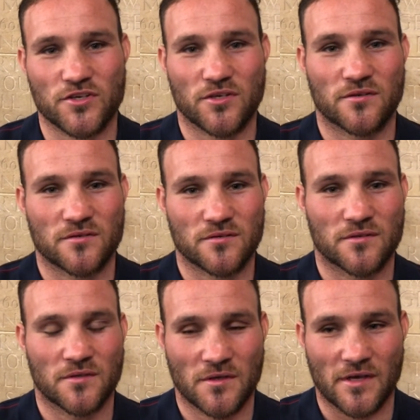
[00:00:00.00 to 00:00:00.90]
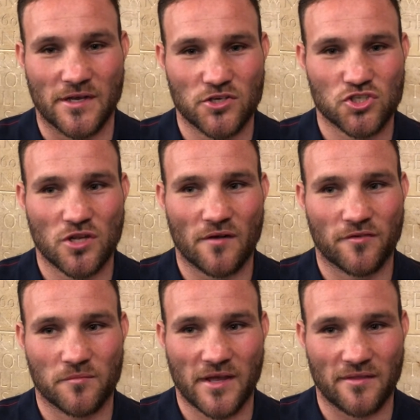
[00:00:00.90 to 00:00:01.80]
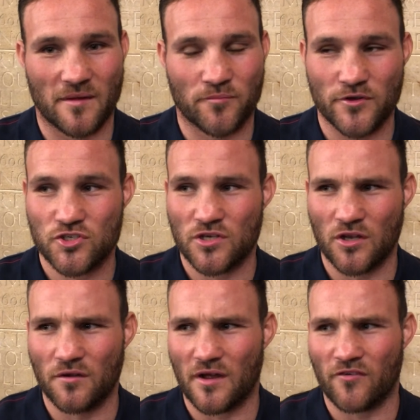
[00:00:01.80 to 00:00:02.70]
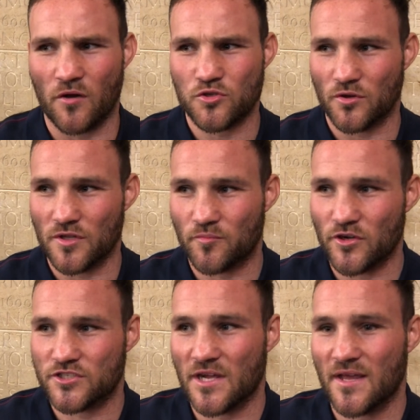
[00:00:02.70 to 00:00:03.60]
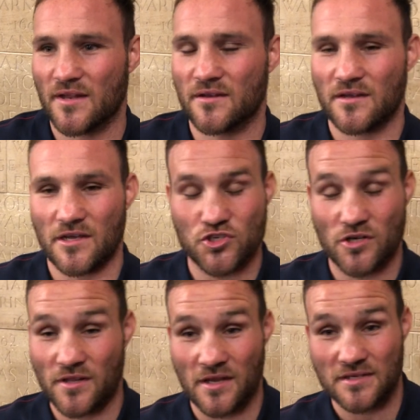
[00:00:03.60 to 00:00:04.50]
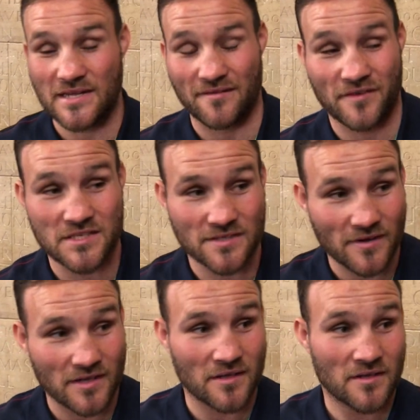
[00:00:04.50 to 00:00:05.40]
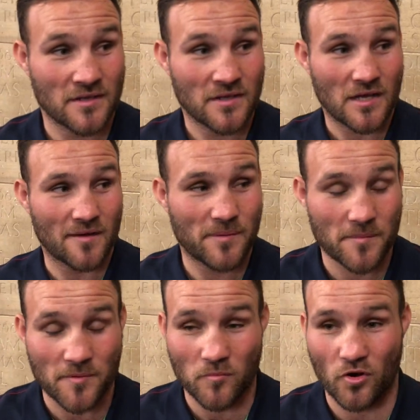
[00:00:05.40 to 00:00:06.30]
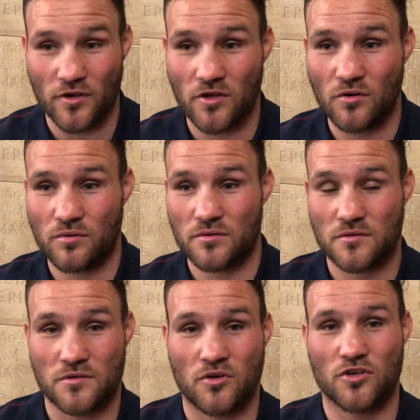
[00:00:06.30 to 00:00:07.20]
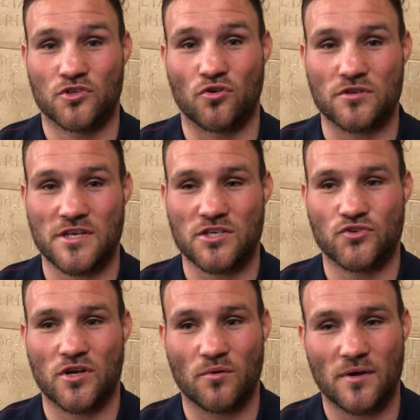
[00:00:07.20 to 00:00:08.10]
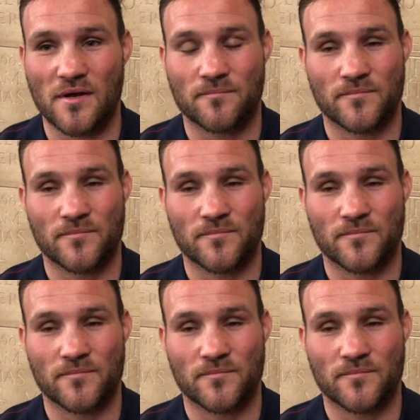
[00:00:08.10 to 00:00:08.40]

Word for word: Yeah. And just start from getting that British title. I've always wanted the British title, and I'm sure that 10 fights I've had a, a big promoter who could have took us there straight away.